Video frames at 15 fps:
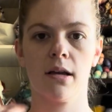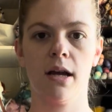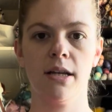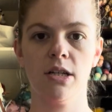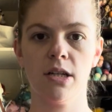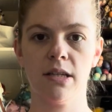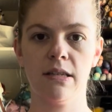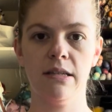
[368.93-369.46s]
I
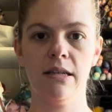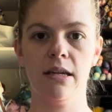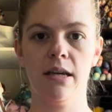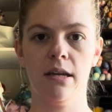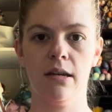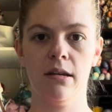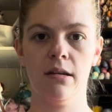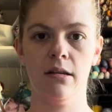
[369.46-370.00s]
just
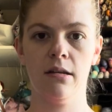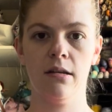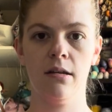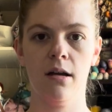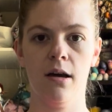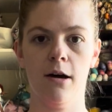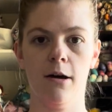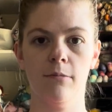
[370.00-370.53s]
did
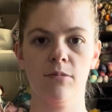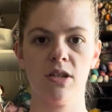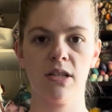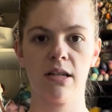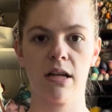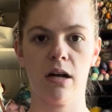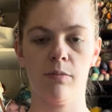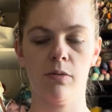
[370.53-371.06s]
just
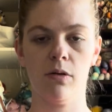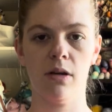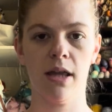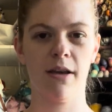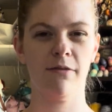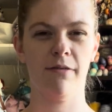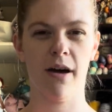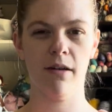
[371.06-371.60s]
a couple, like
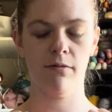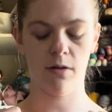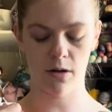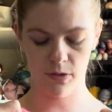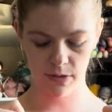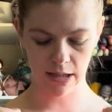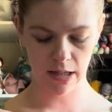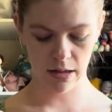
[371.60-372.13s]
5
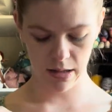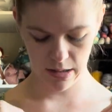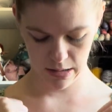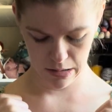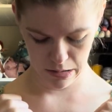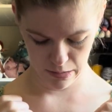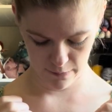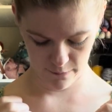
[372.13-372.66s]
rows, I
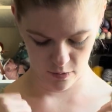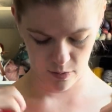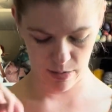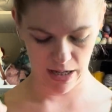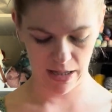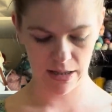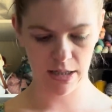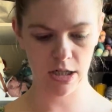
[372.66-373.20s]
think, of ribbing
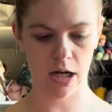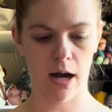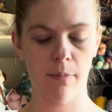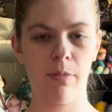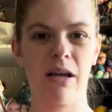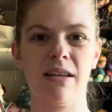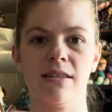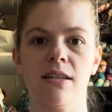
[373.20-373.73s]
at the top
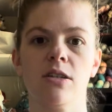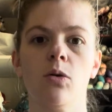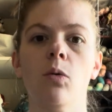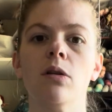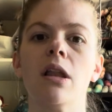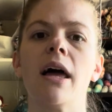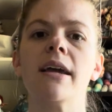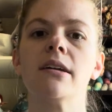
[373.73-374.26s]
because I don't
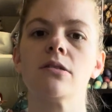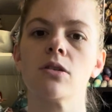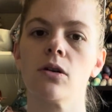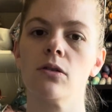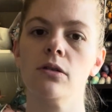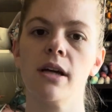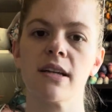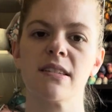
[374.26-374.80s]
like
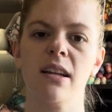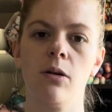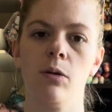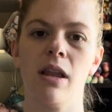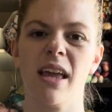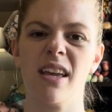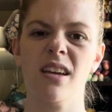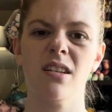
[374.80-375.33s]
turtlenecks. I don't
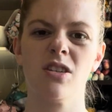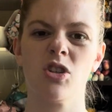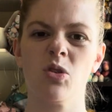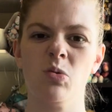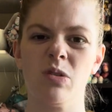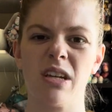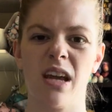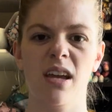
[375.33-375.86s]
like it too
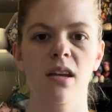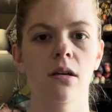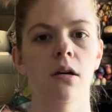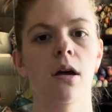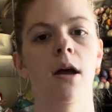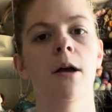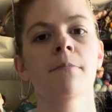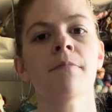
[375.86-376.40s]
tight
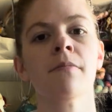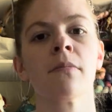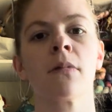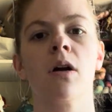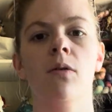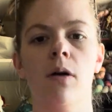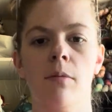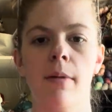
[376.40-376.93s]

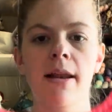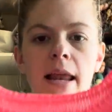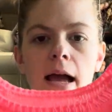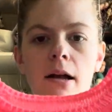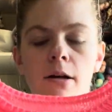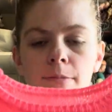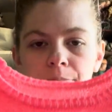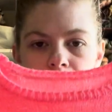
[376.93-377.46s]
around my neck.